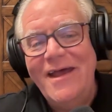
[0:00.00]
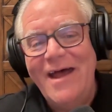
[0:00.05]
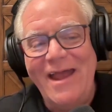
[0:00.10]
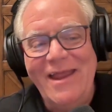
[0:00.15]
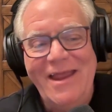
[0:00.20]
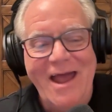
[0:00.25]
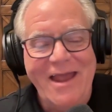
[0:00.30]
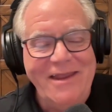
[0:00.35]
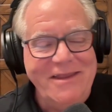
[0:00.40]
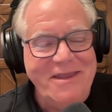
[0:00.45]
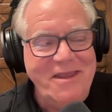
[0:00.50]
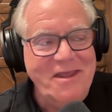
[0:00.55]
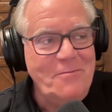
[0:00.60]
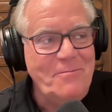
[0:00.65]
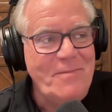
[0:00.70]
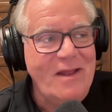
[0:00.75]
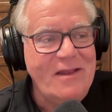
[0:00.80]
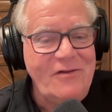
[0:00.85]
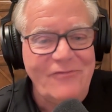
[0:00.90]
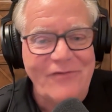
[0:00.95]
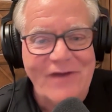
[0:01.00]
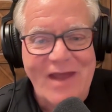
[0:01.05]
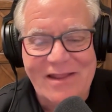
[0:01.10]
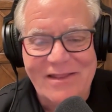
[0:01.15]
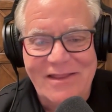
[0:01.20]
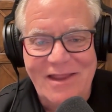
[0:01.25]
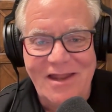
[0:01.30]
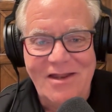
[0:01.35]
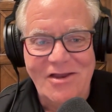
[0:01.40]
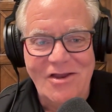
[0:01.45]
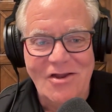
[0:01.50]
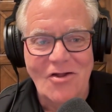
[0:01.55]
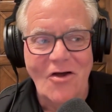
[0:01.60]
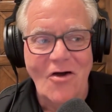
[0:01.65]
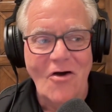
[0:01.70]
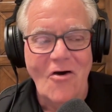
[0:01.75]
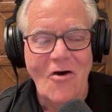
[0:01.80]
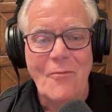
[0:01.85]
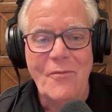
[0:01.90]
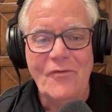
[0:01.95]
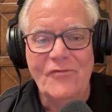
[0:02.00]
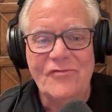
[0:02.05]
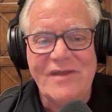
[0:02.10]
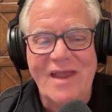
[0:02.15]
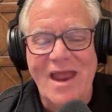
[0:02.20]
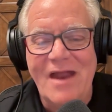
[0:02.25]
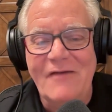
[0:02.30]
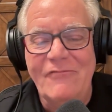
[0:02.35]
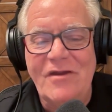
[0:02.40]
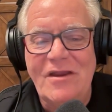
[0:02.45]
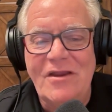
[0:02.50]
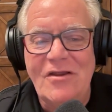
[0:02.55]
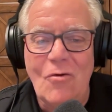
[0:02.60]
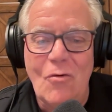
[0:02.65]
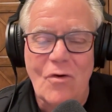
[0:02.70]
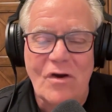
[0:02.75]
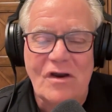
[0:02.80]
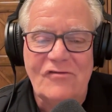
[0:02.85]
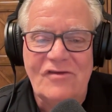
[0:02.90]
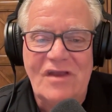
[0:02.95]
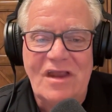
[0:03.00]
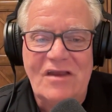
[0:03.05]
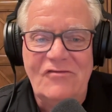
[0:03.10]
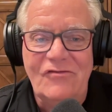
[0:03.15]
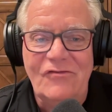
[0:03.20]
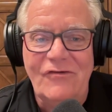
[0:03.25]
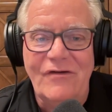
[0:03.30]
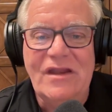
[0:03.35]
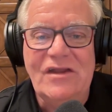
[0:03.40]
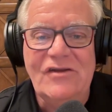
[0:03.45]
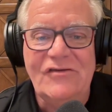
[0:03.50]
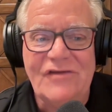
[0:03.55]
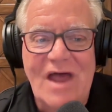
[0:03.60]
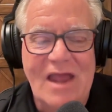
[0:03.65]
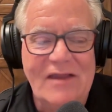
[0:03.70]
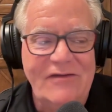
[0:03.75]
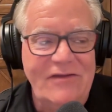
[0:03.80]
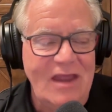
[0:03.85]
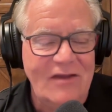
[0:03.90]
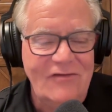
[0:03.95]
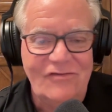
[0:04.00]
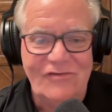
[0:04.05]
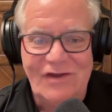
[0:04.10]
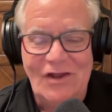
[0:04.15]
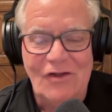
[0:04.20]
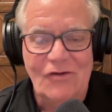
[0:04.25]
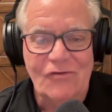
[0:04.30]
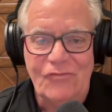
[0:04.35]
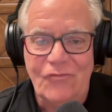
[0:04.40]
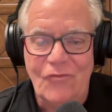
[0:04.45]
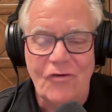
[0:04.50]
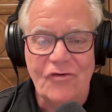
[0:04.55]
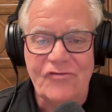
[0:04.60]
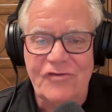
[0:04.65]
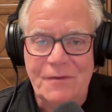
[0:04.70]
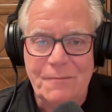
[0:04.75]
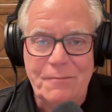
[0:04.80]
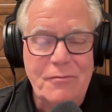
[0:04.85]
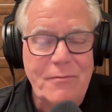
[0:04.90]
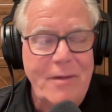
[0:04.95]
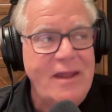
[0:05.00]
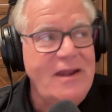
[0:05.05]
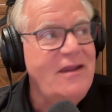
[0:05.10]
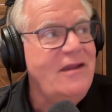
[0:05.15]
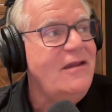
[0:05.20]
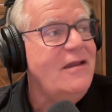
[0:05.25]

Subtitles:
I kid about the fact that, almost every organization of any size has Salesforce implemented.